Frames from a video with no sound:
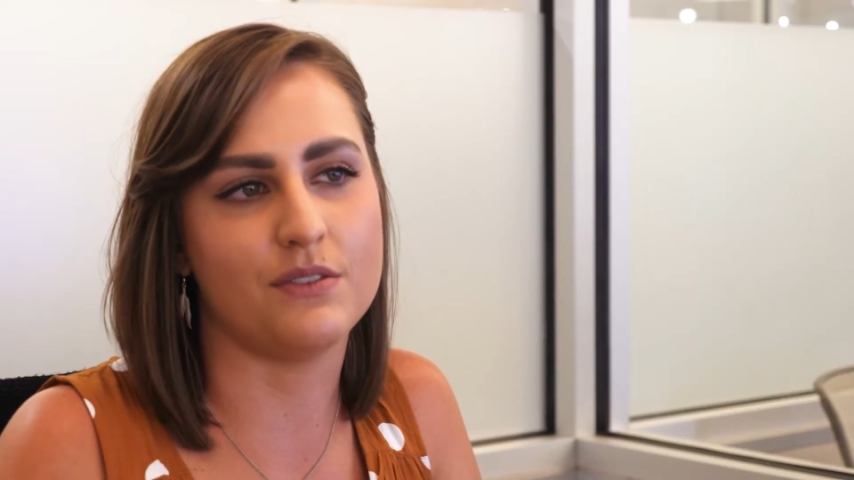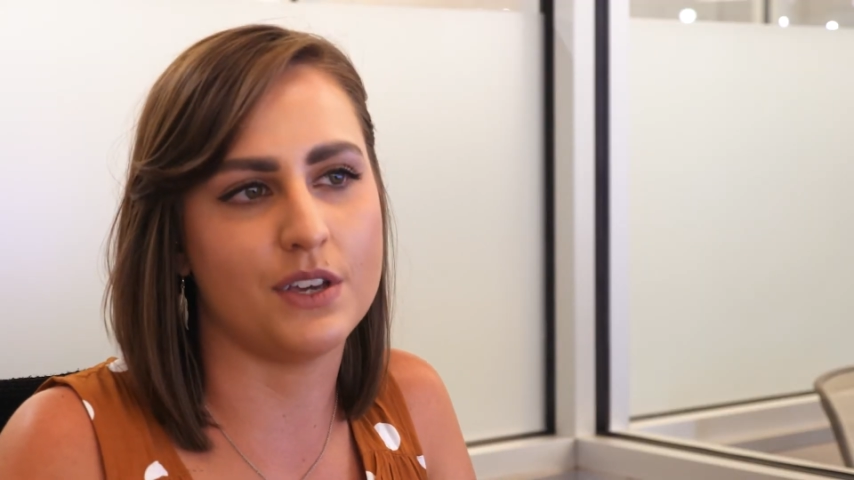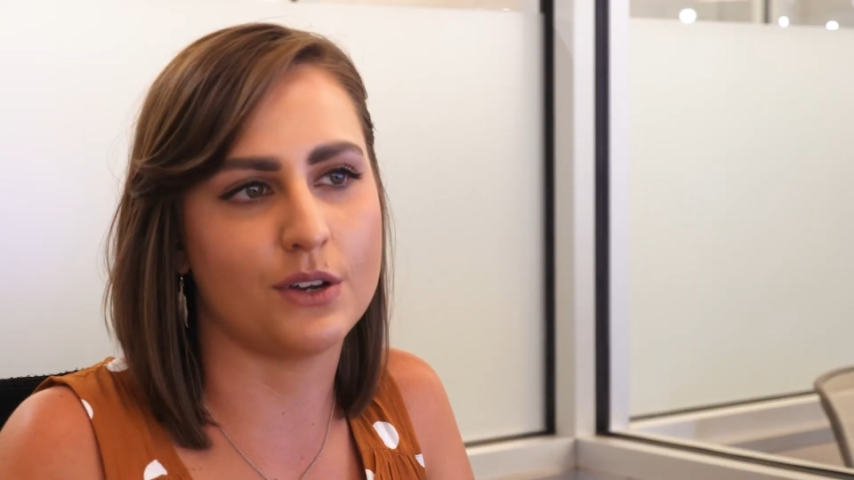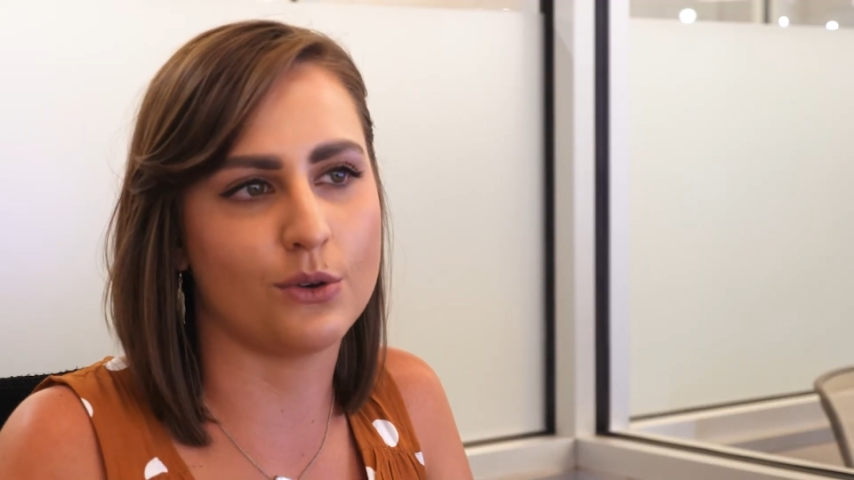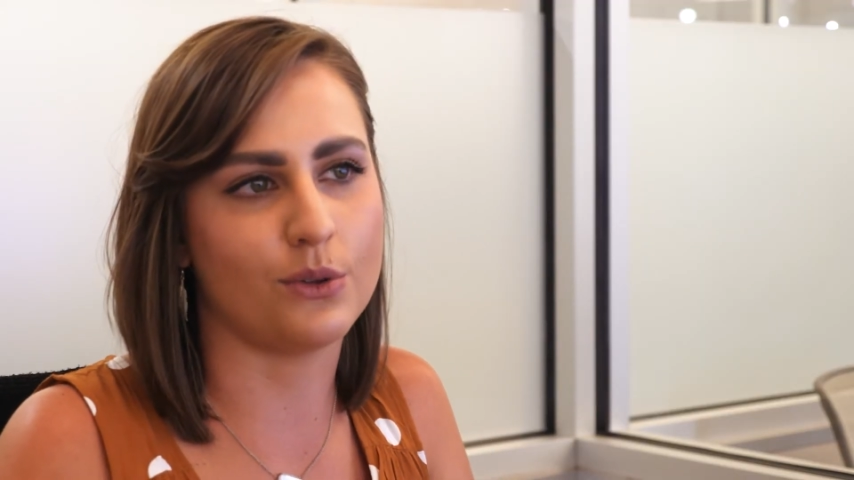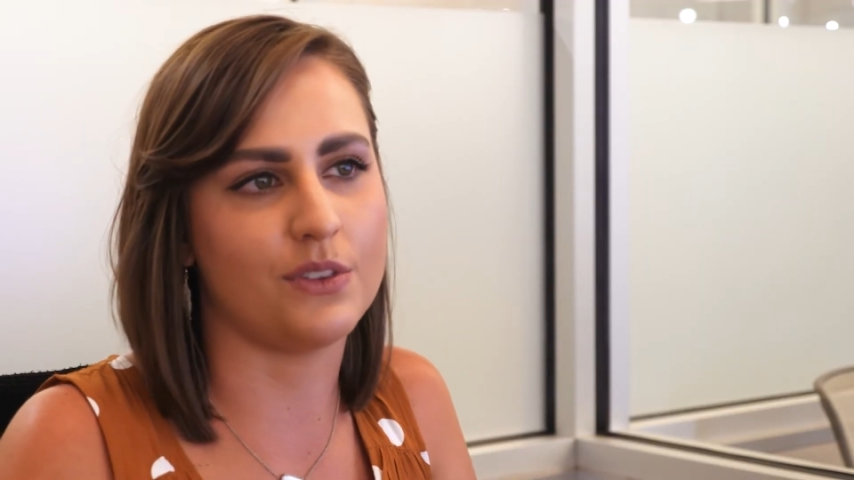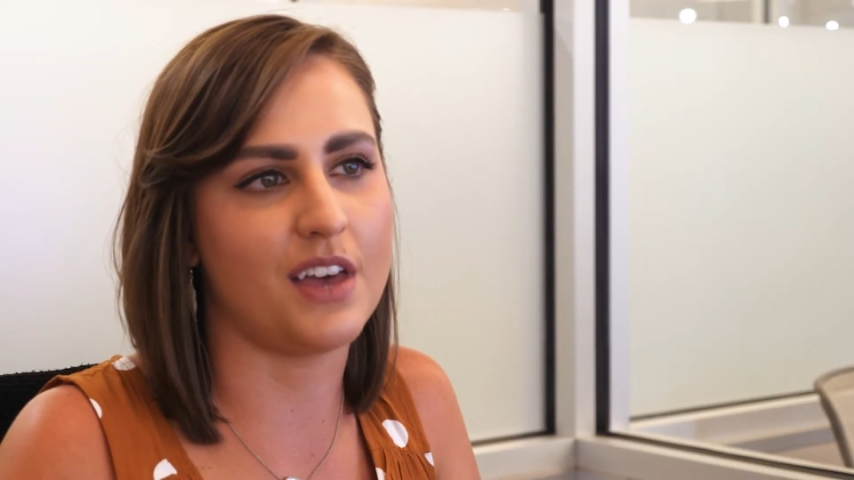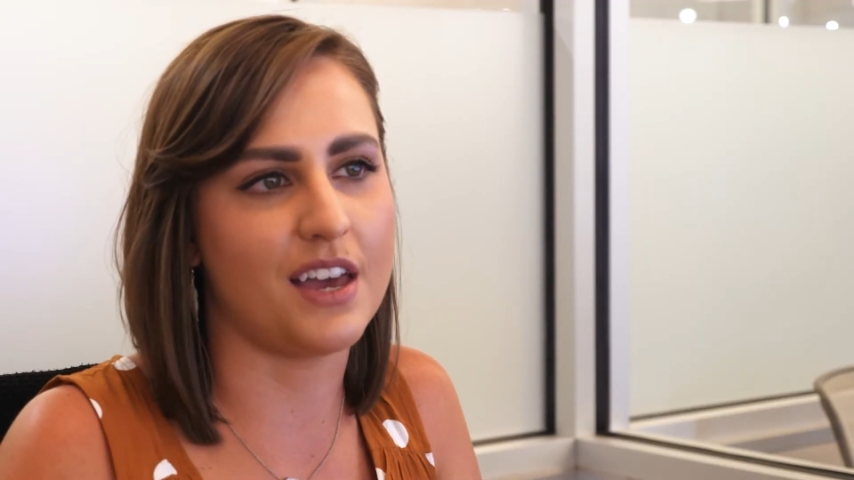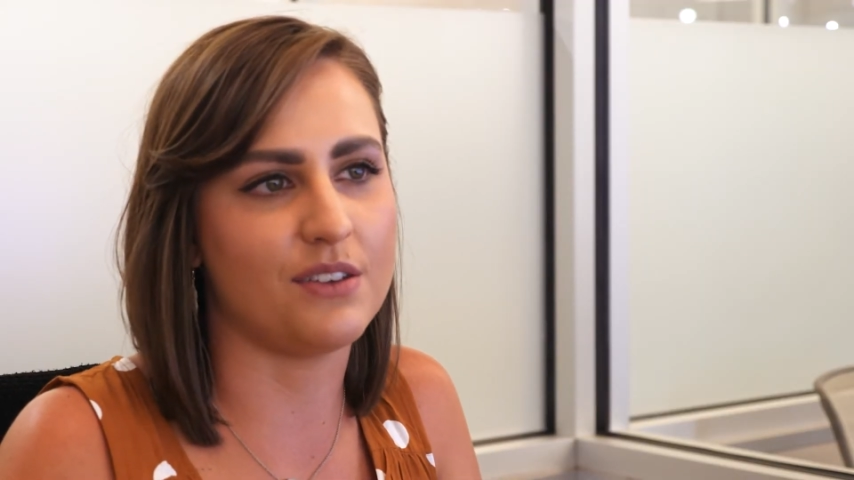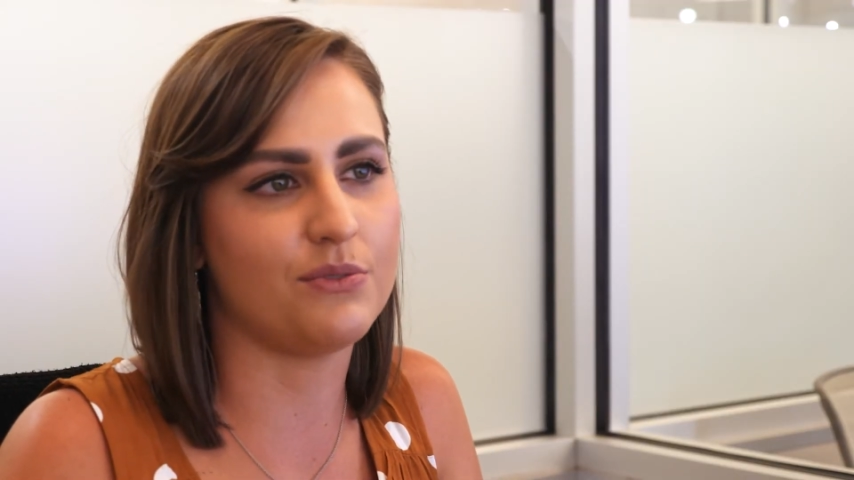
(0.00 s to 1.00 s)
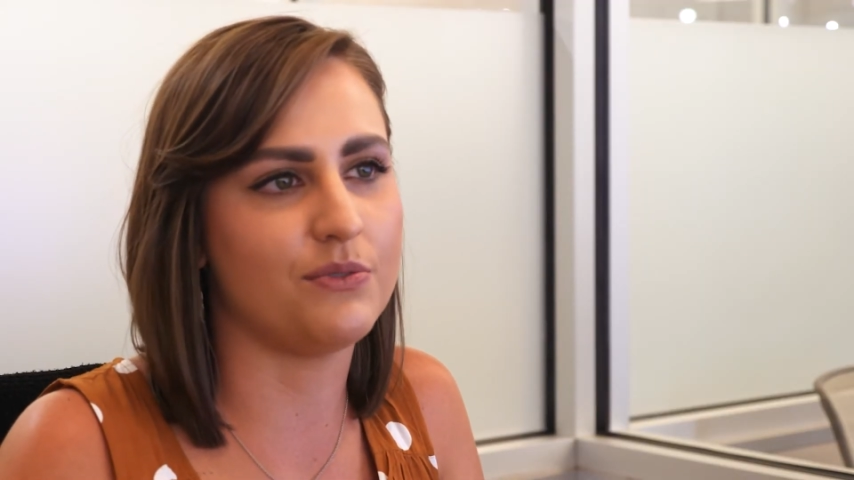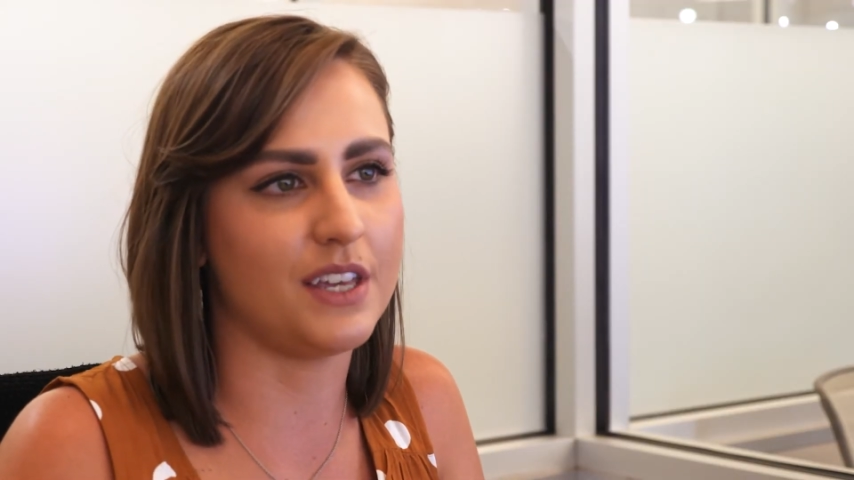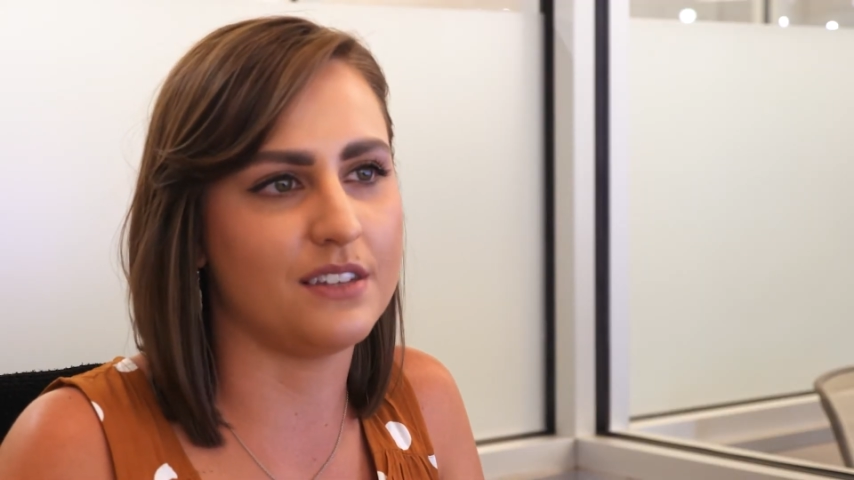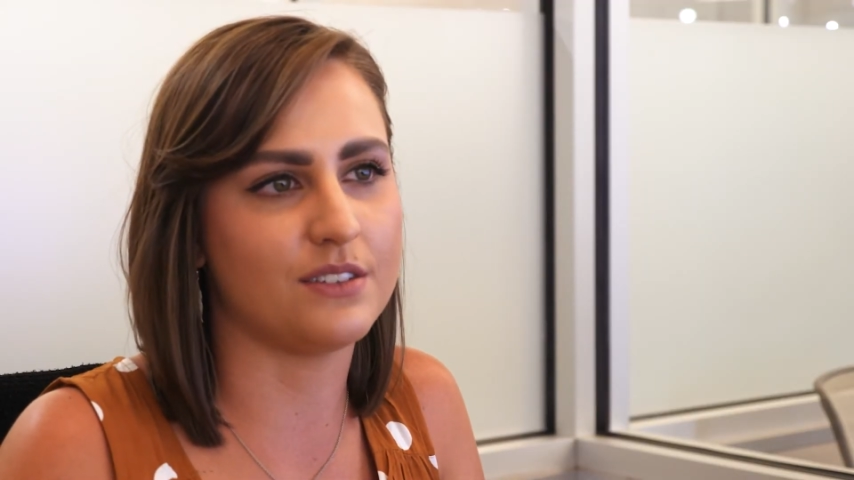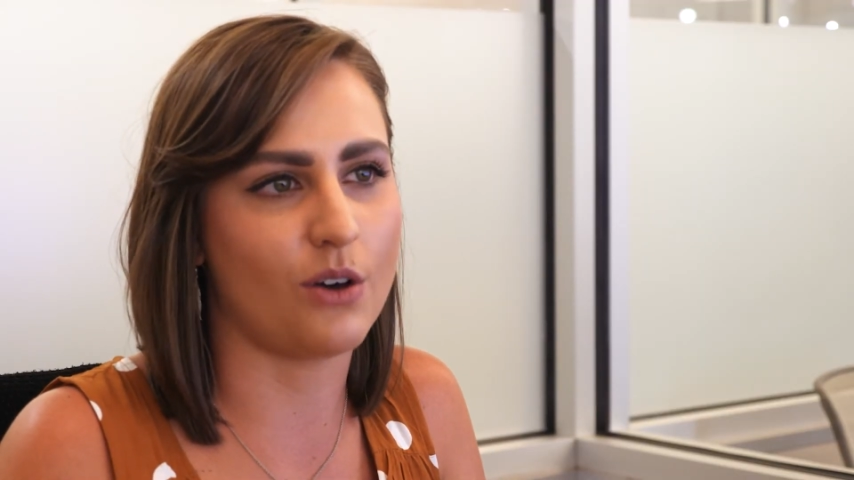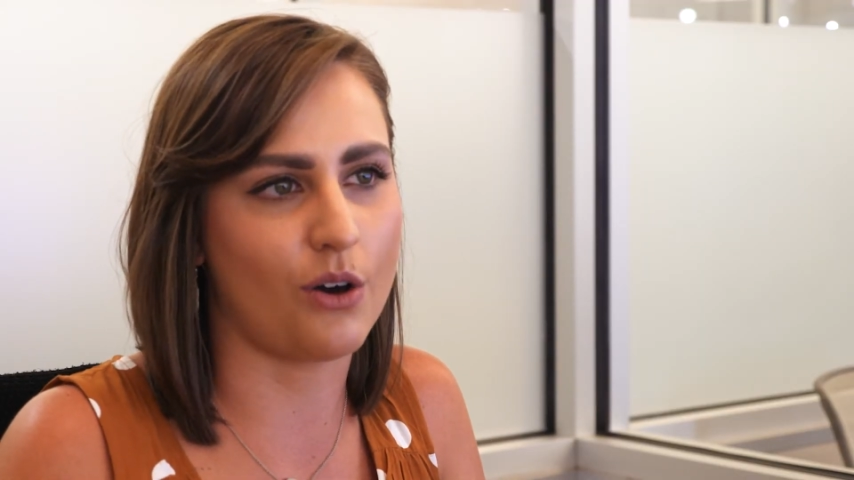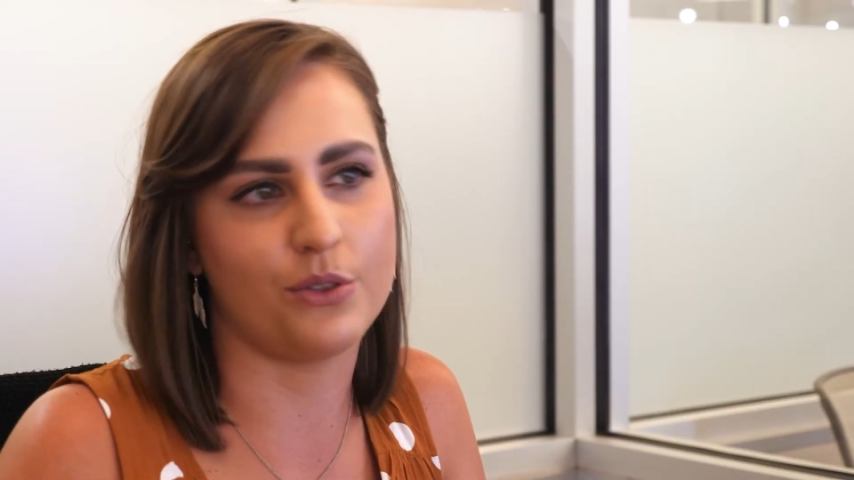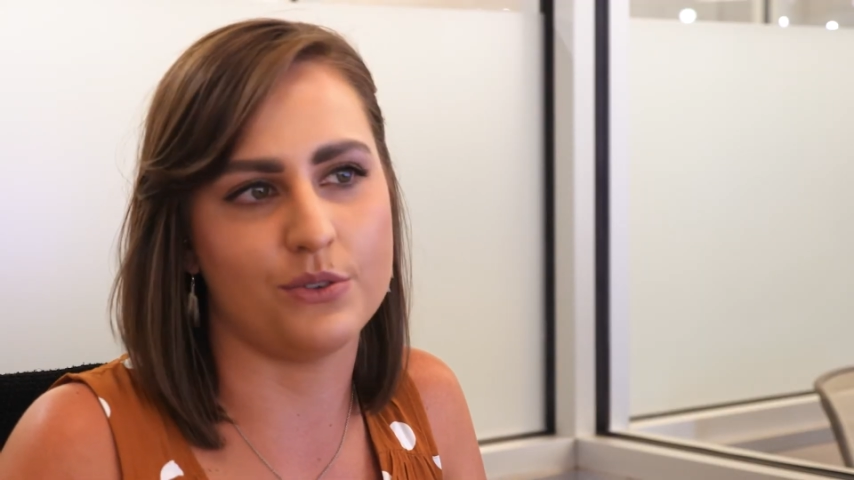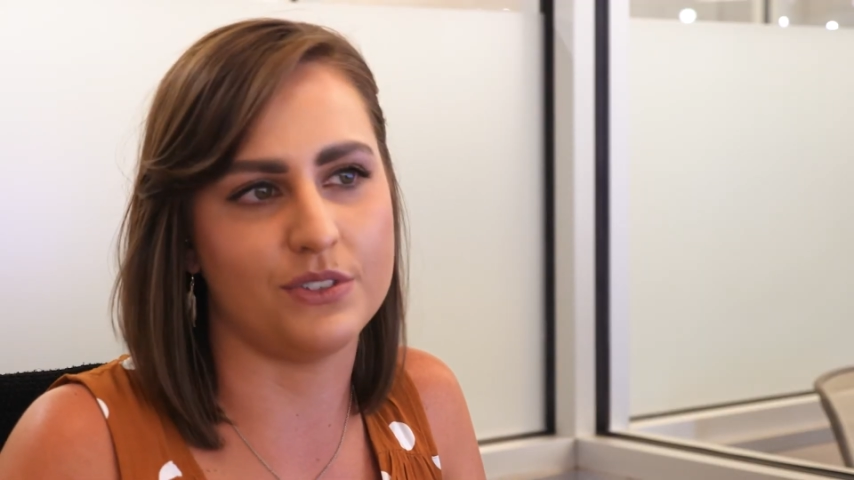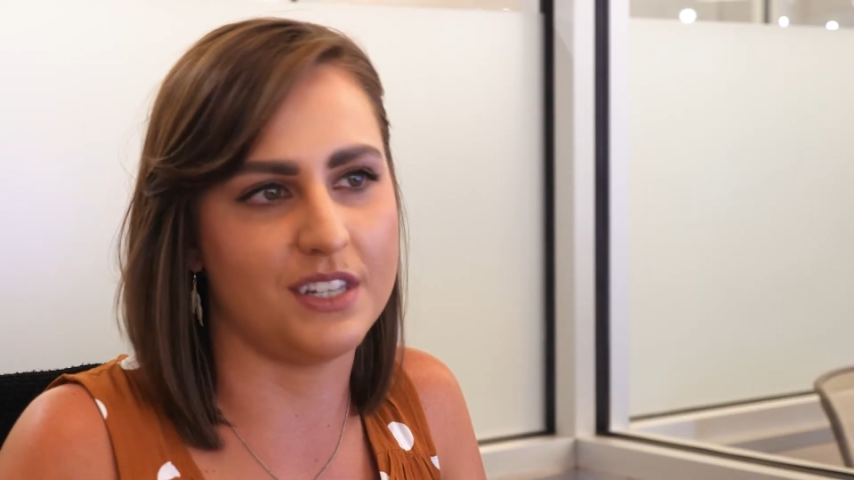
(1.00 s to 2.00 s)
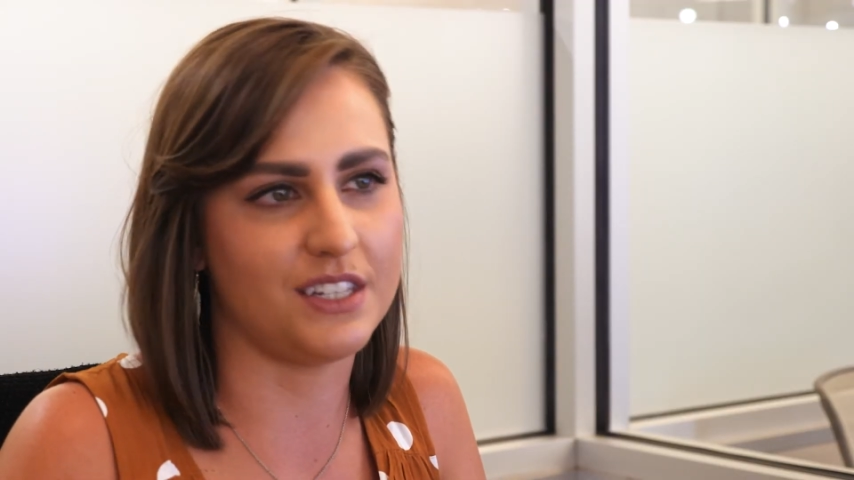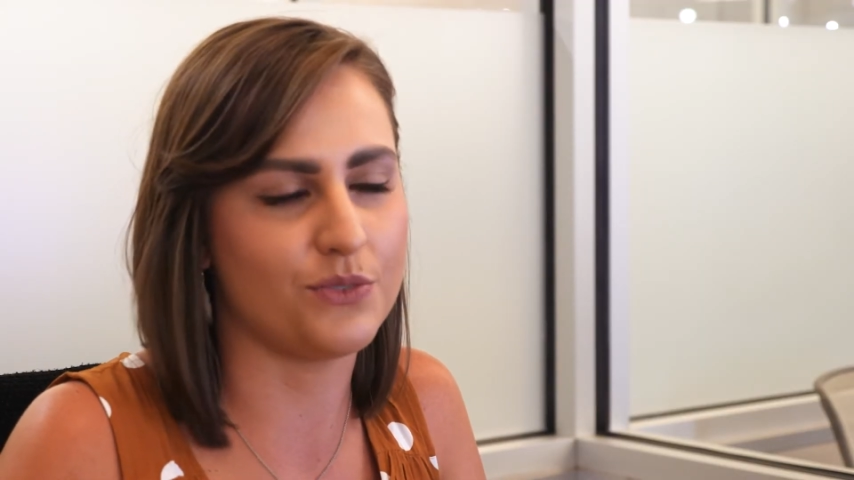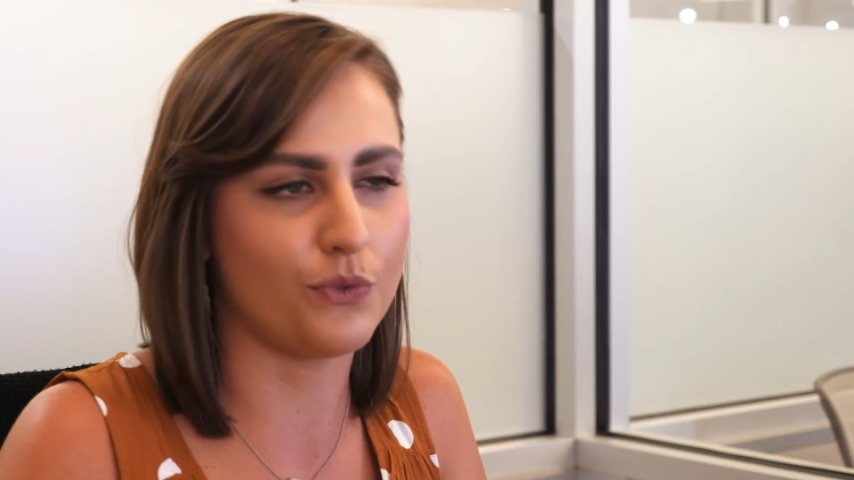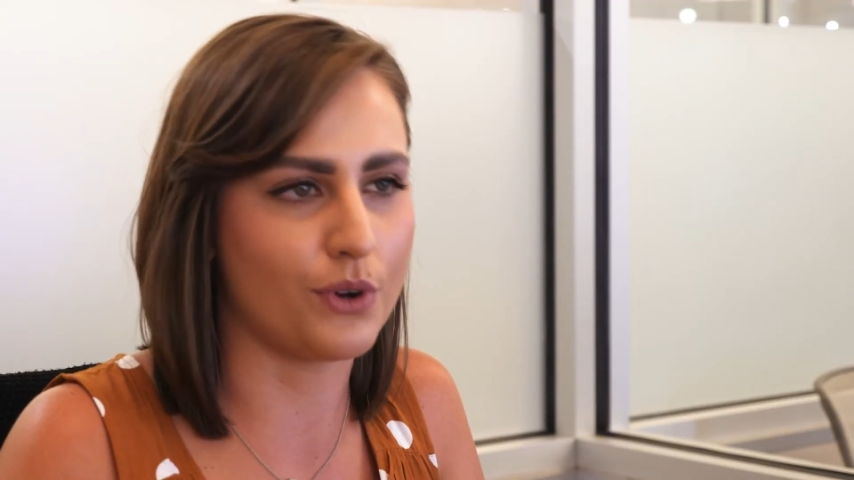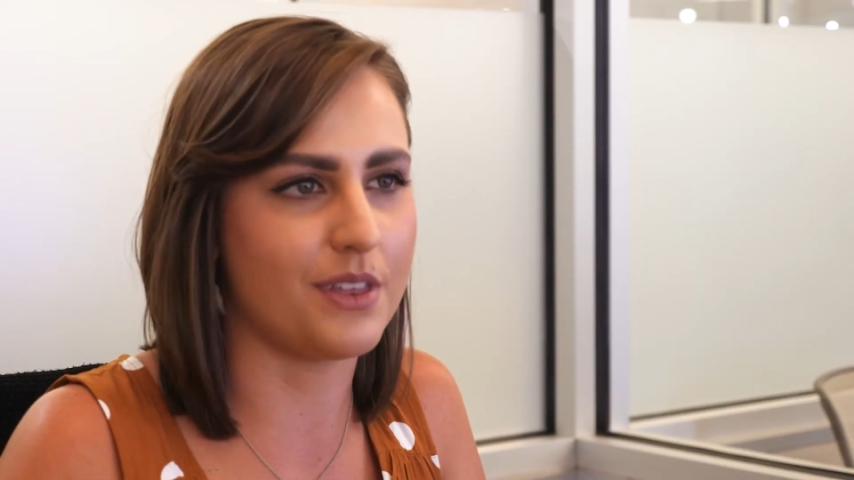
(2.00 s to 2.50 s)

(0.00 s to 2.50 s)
a vehicle that fits all those needs for